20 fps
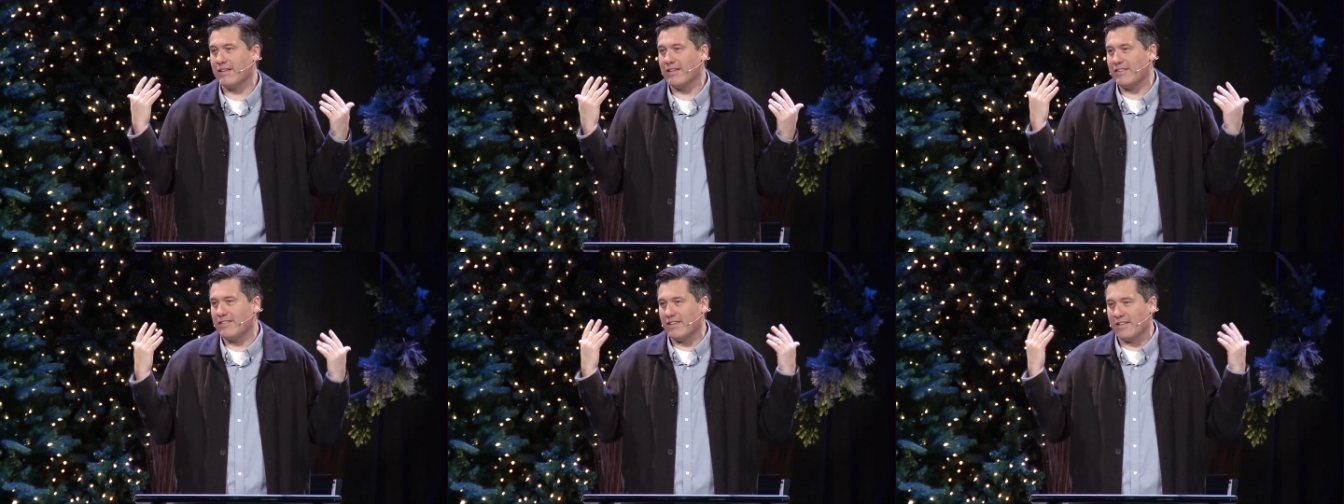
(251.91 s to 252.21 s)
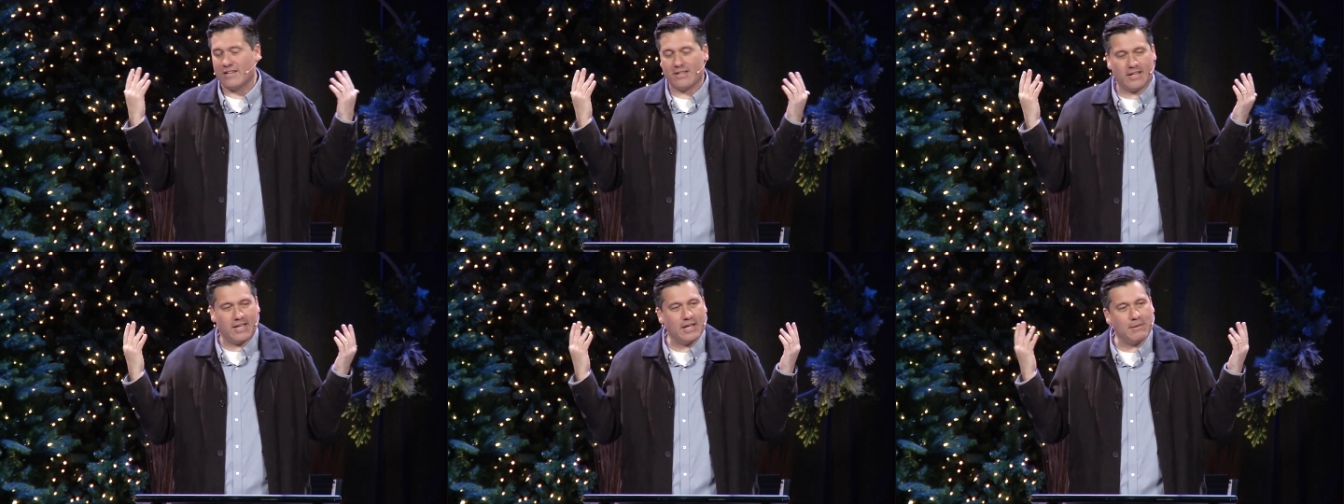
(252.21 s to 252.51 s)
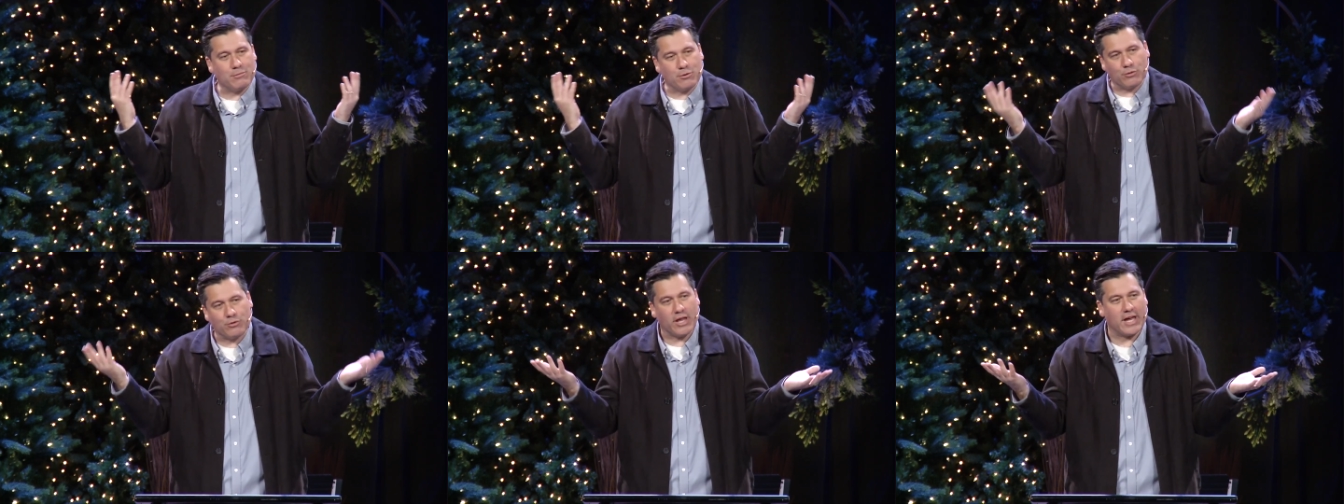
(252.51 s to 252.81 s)
in the
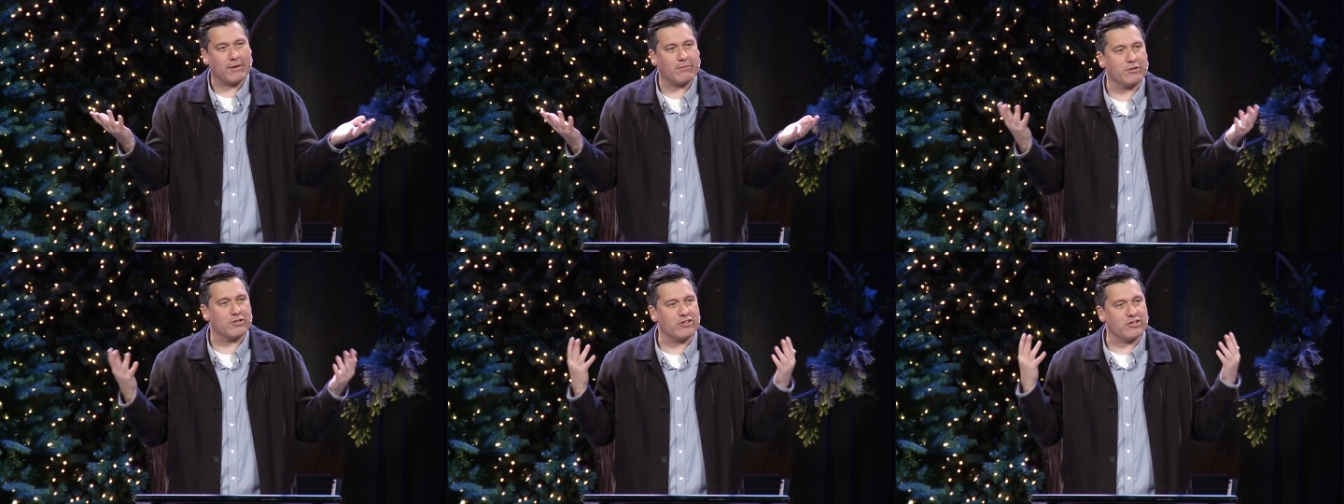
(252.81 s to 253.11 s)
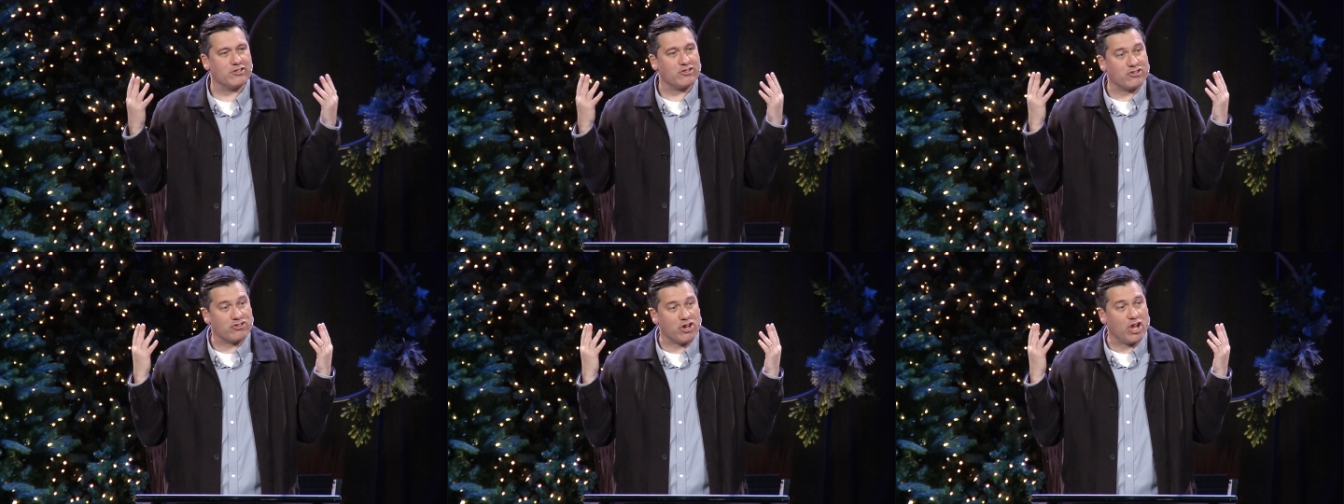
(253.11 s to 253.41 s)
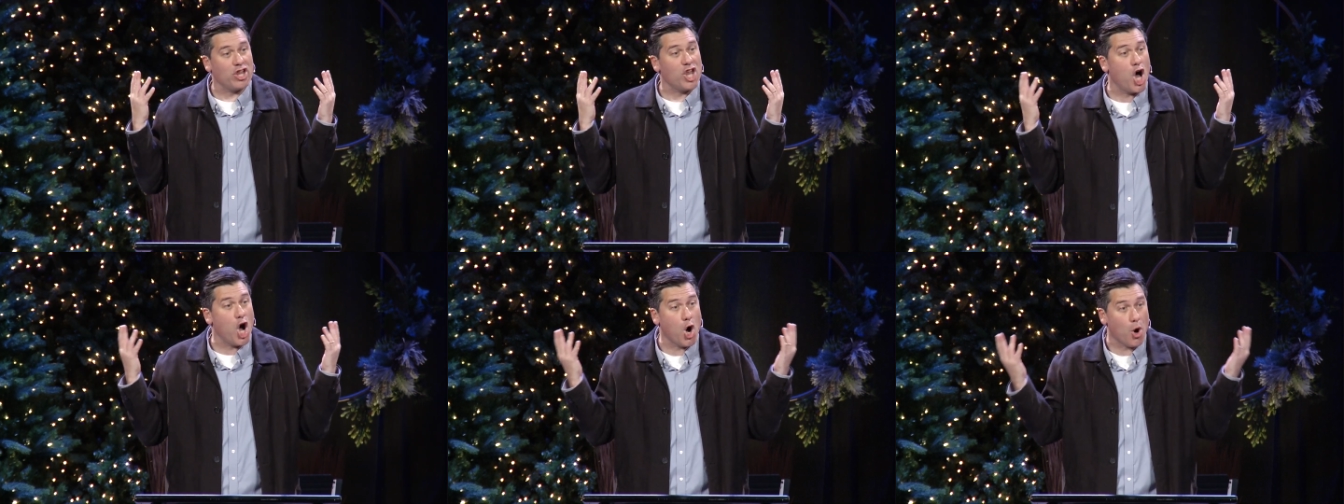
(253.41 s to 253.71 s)
Hebrew language, as
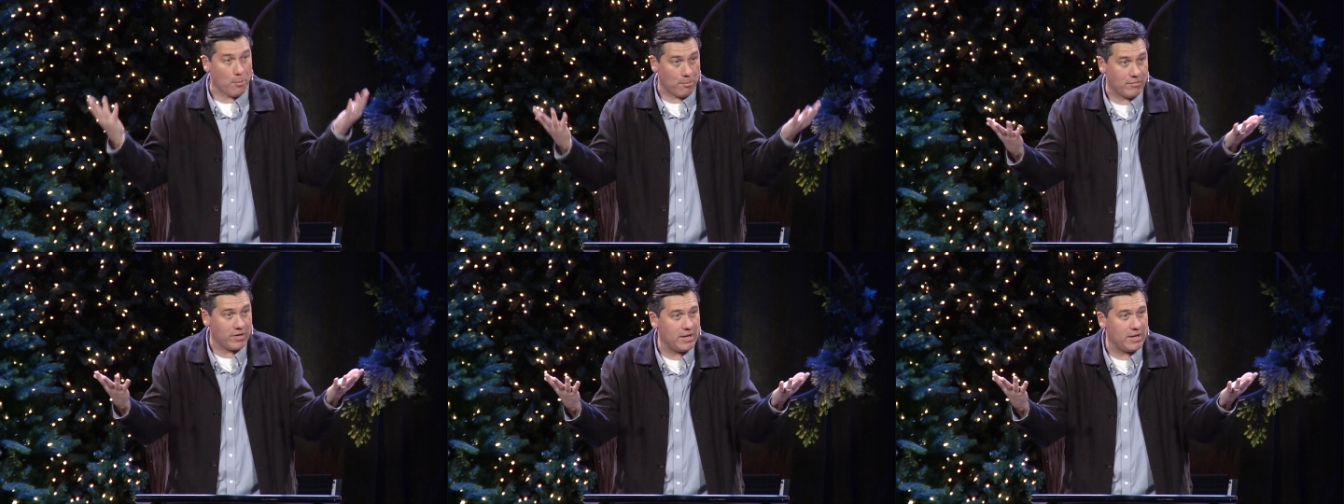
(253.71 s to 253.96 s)
shalom,